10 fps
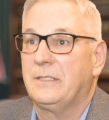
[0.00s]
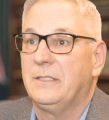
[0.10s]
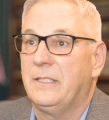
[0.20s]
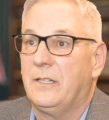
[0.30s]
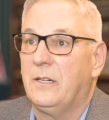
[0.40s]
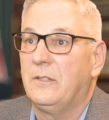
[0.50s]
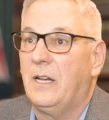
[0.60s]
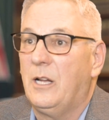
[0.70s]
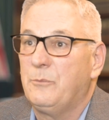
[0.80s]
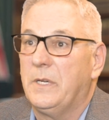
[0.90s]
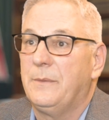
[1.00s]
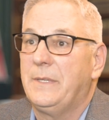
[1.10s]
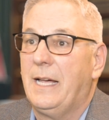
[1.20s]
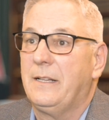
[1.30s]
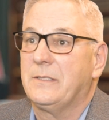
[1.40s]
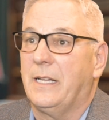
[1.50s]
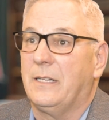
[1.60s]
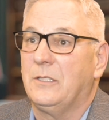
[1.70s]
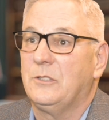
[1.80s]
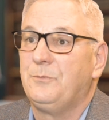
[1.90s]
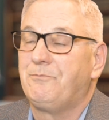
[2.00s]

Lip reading: to their on-prem data centers.